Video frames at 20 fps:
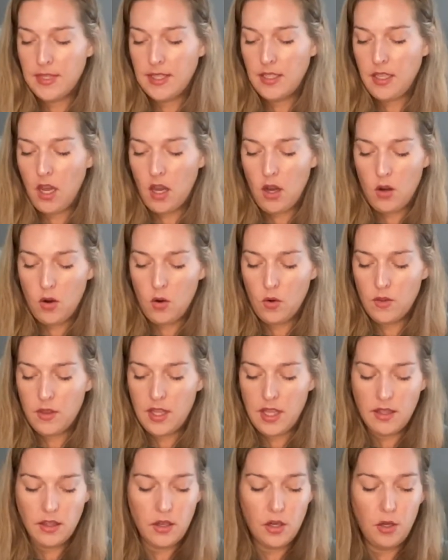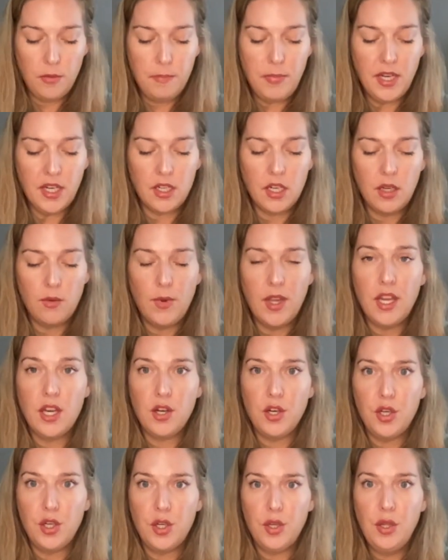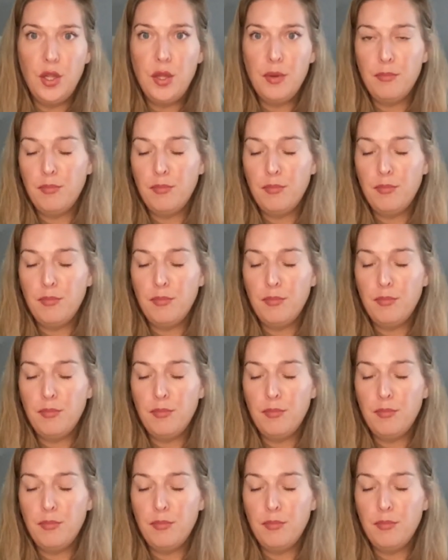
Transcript: So the little periwinkle